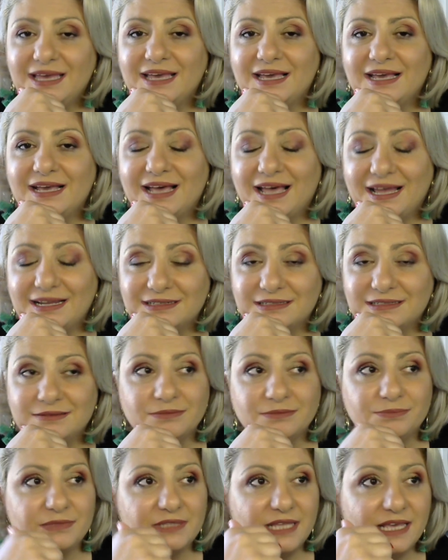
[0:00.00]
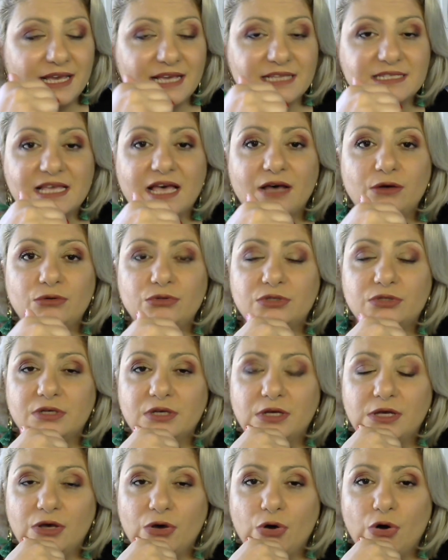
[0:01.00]
can take us out
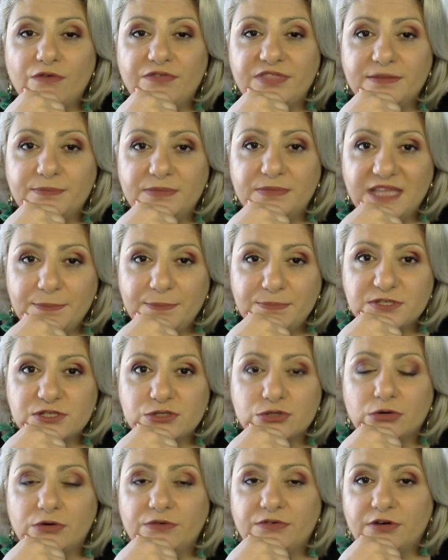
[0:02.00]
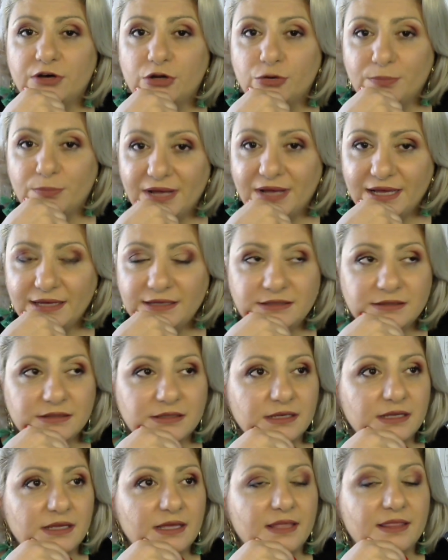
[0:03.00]
of the depths of our mind.
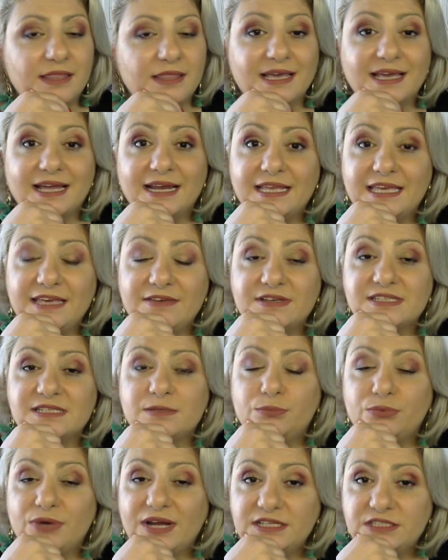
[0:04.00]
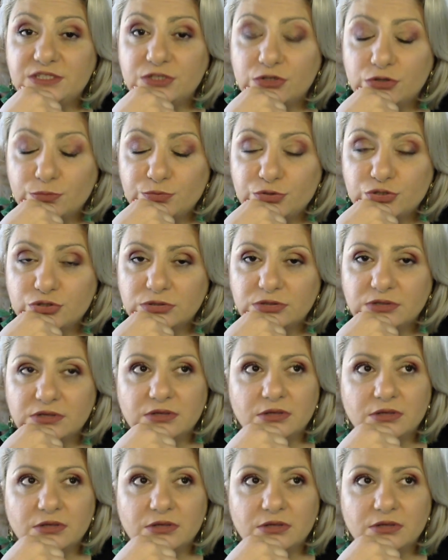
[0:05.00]
It can give us a brighter option.